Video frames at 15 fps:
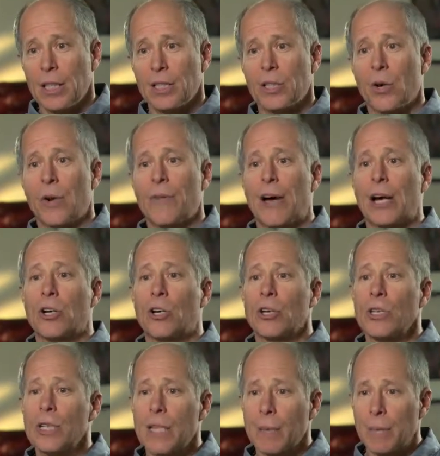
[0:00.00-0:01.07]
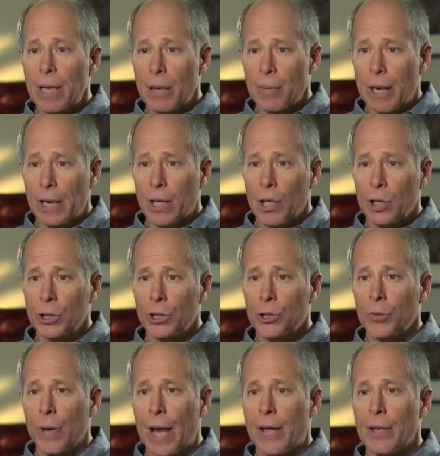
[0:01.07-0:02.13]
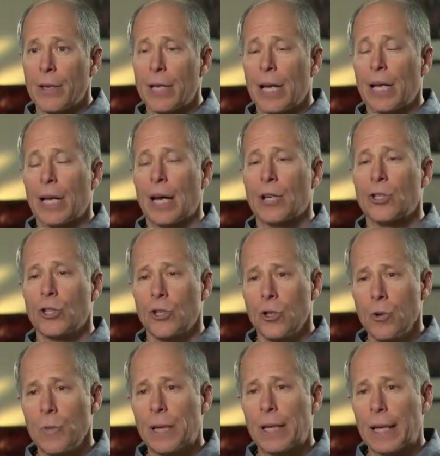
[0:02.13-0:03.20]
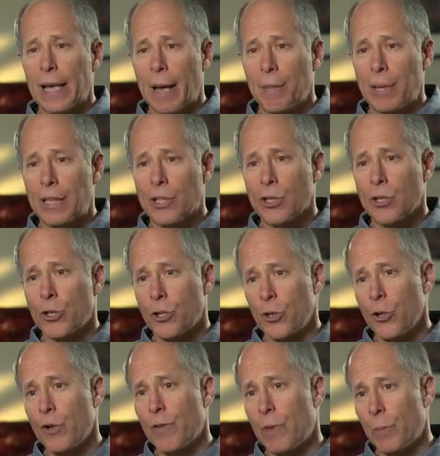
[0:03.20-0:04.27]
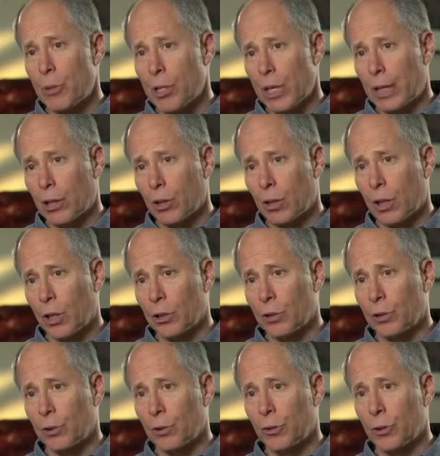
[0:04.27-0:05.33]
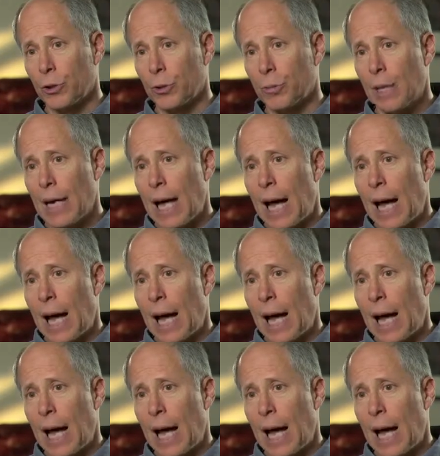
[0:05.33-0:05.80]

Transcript: So if I learn something about a culture, rather than assuming that that means it's true of the particular cultural group,